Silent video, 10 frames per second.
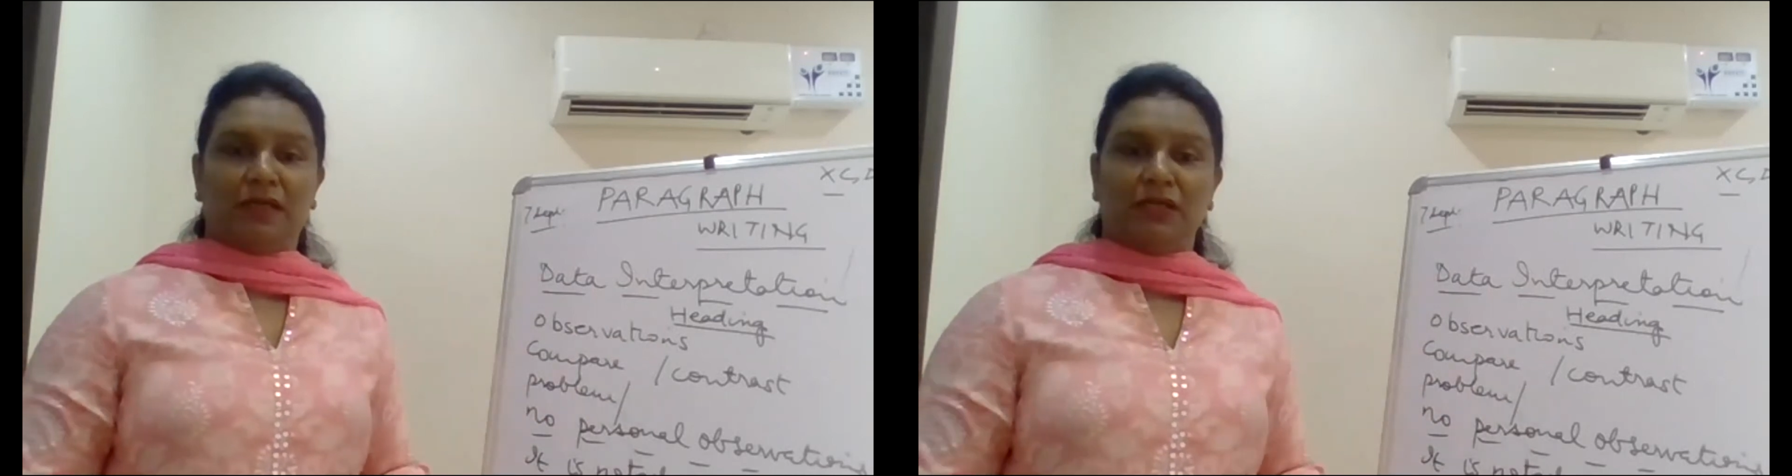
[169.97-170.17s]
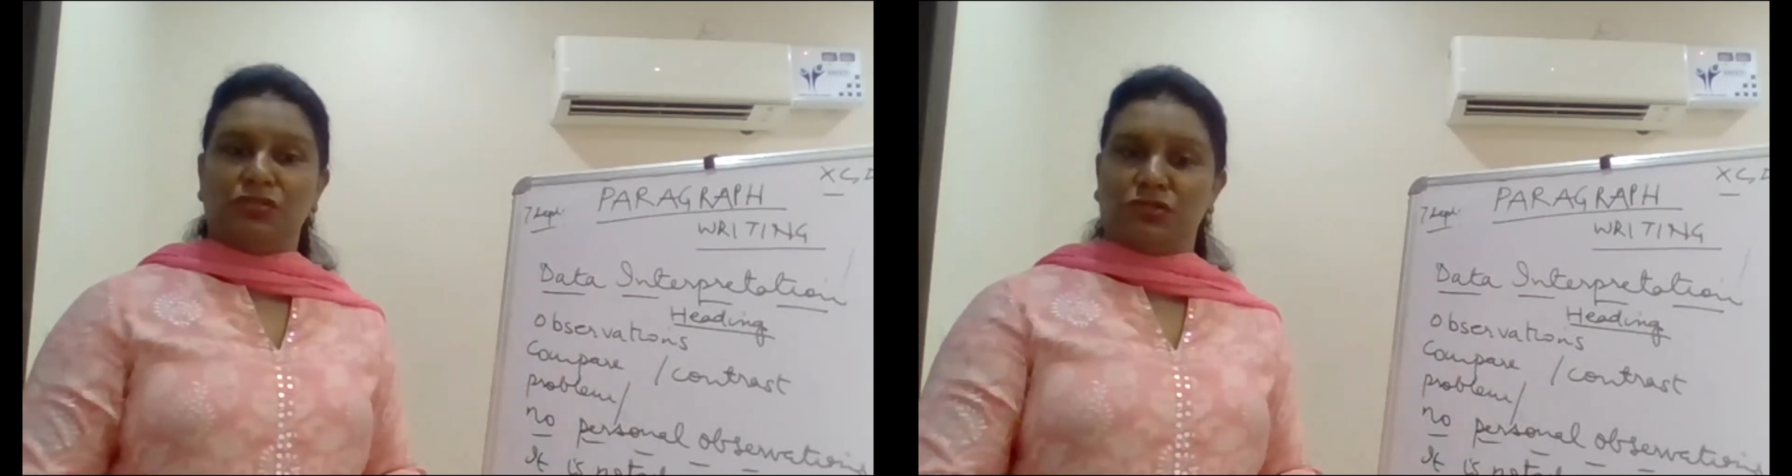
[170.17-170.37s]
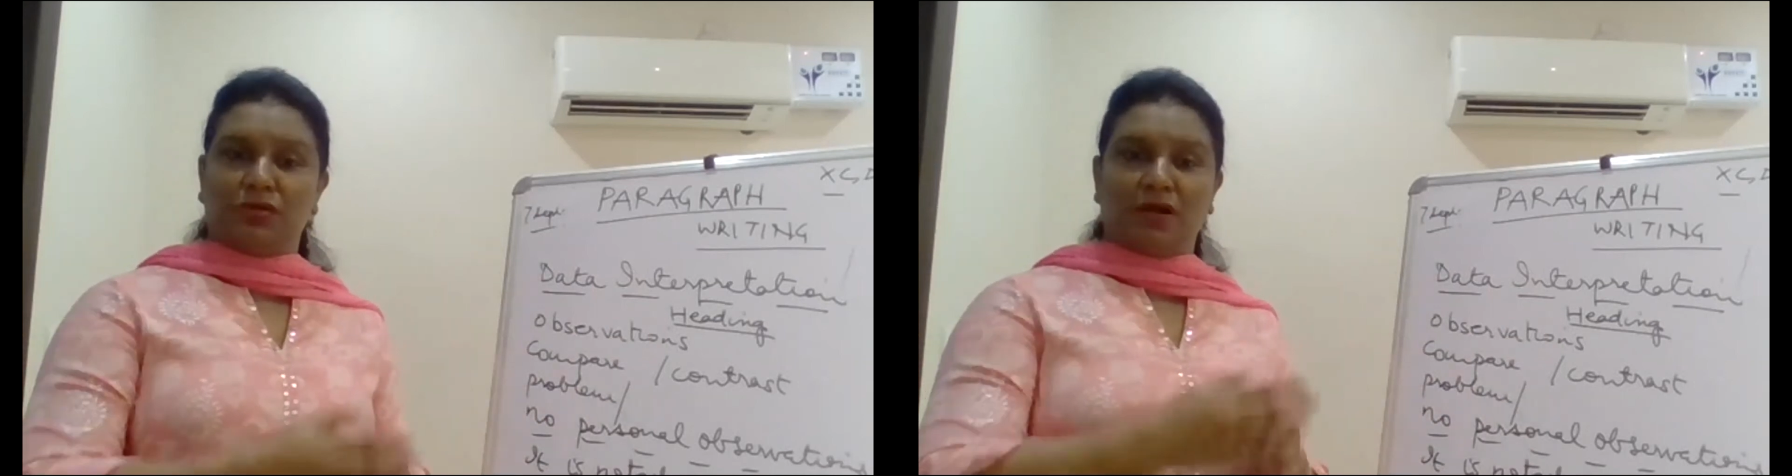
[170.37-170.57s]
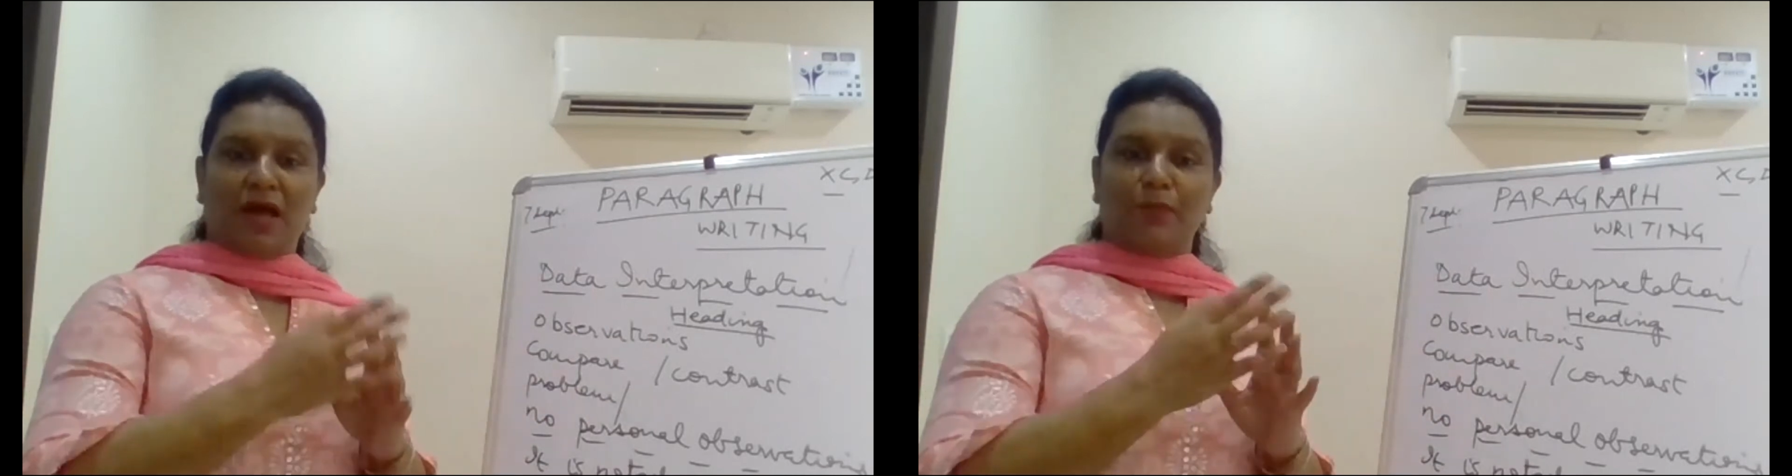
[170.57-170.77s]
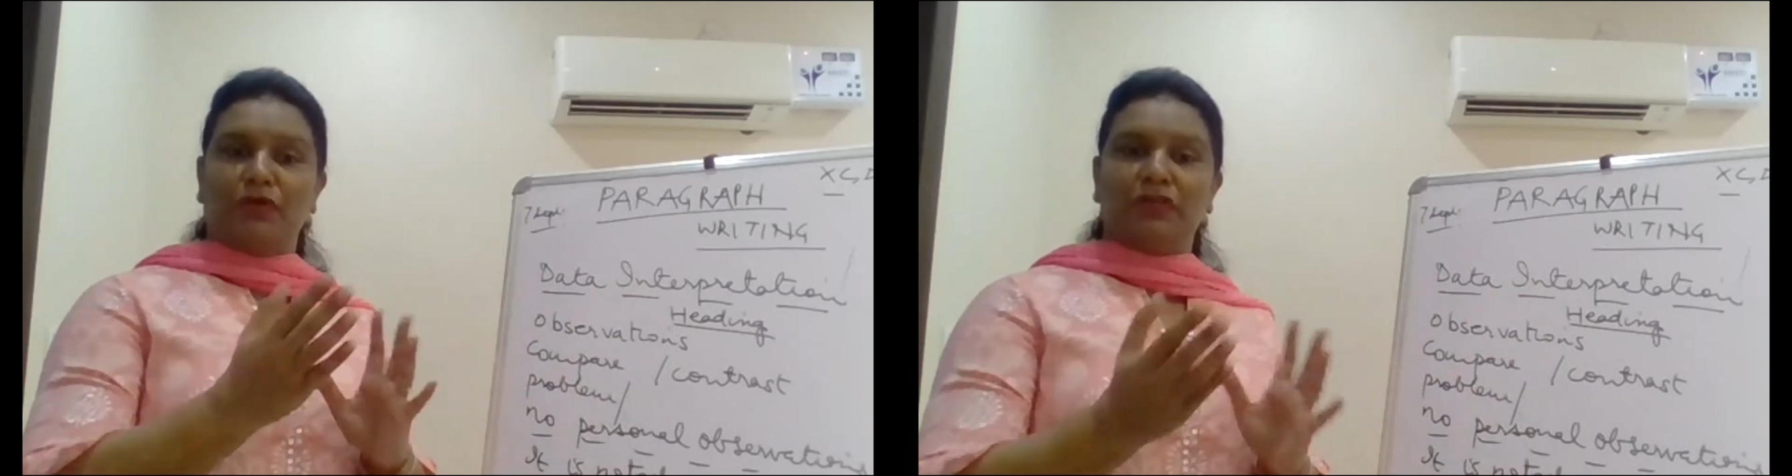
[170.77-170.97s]

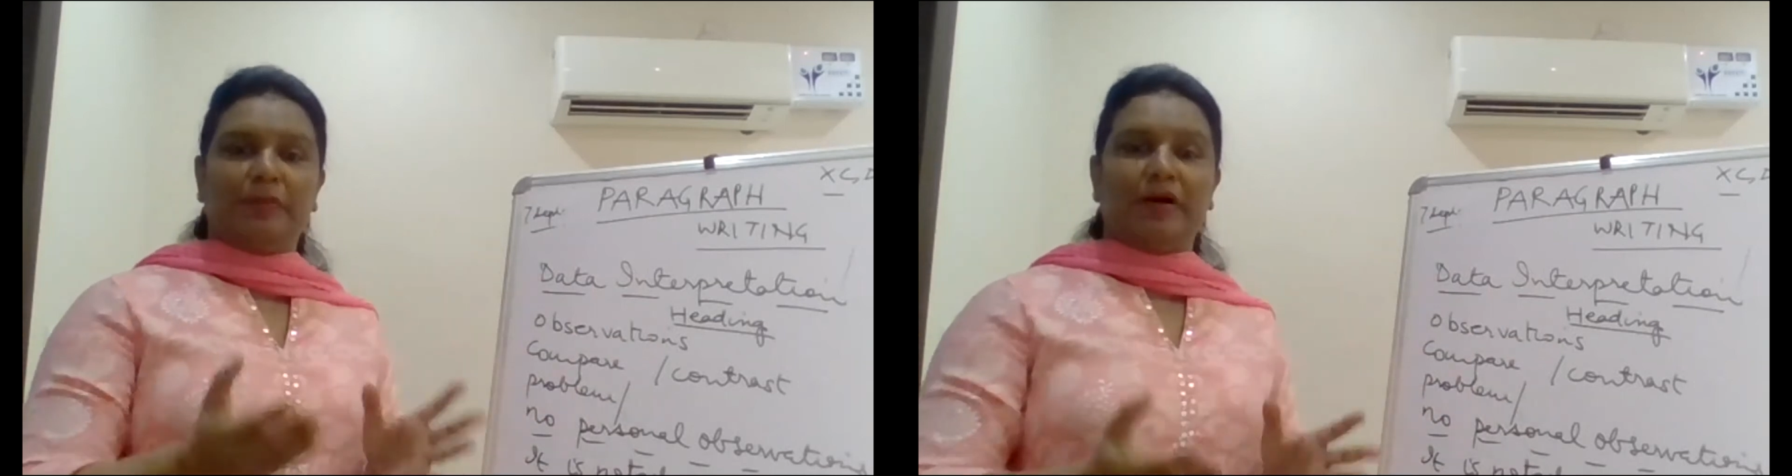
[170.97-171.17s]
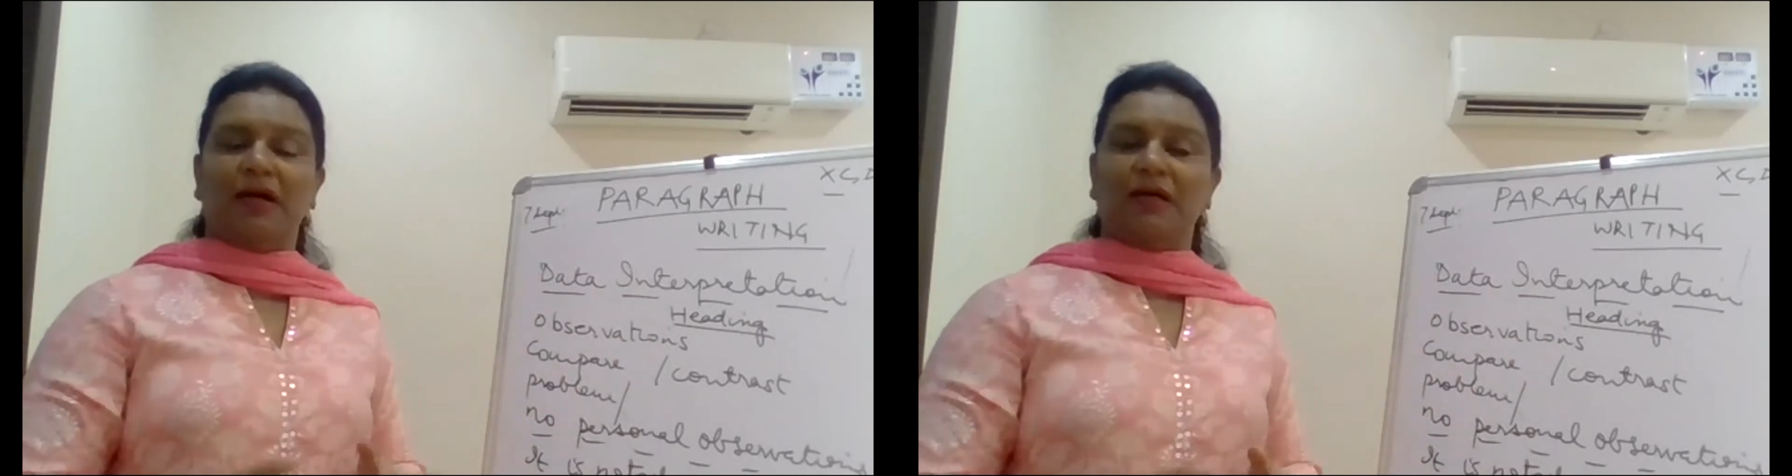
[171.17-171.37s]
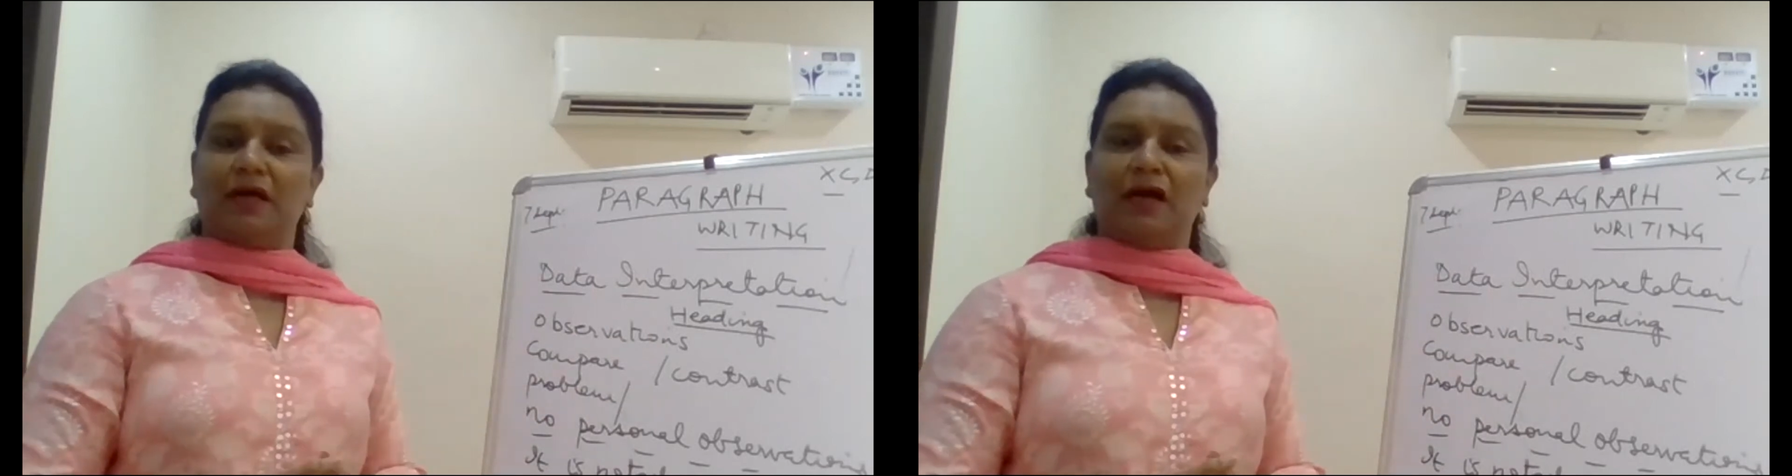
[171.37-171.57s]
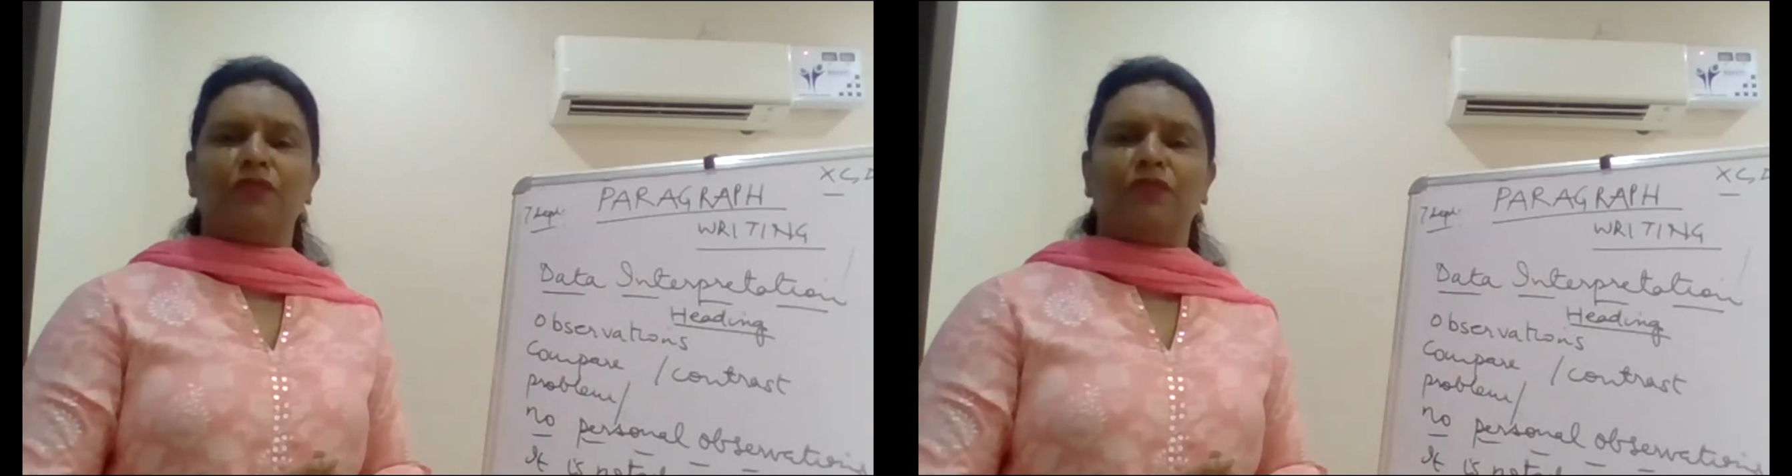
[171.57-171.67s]
histogram or the bar graph,